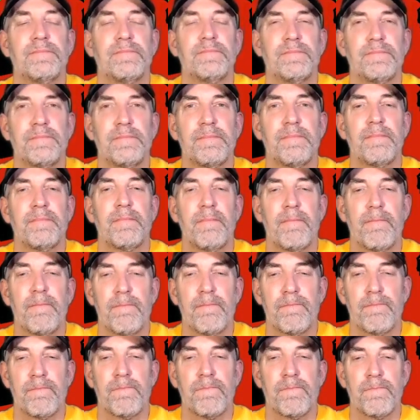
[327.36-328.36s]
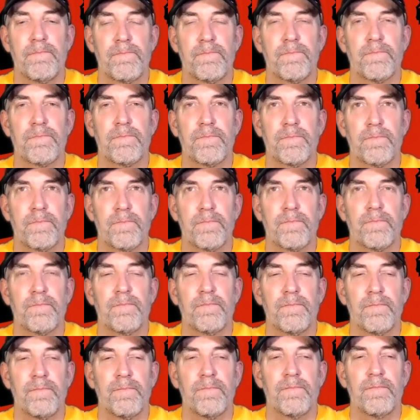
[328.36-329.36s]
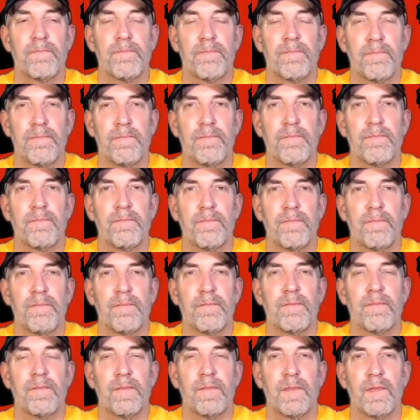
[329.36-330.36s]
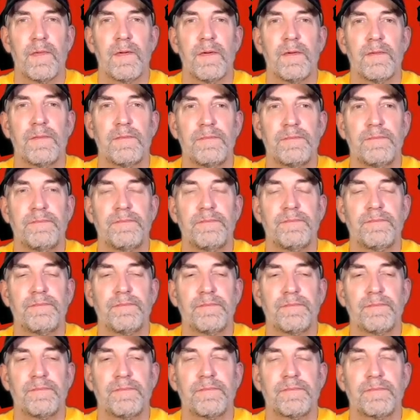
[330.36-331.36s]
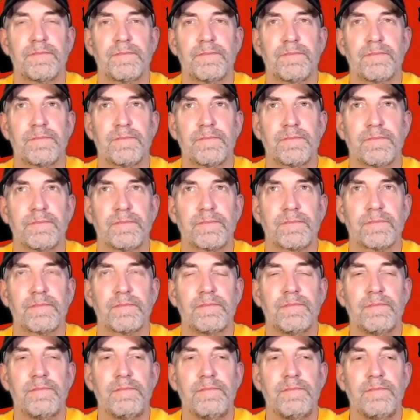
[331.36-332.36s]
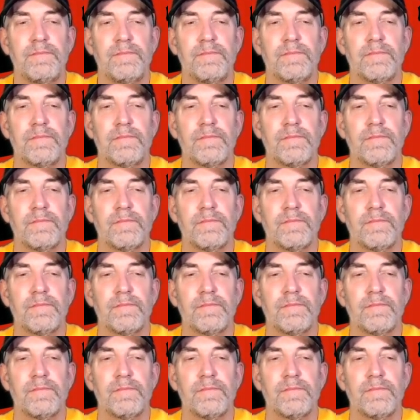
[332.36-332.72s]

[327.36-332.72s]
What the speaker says: (not speaking)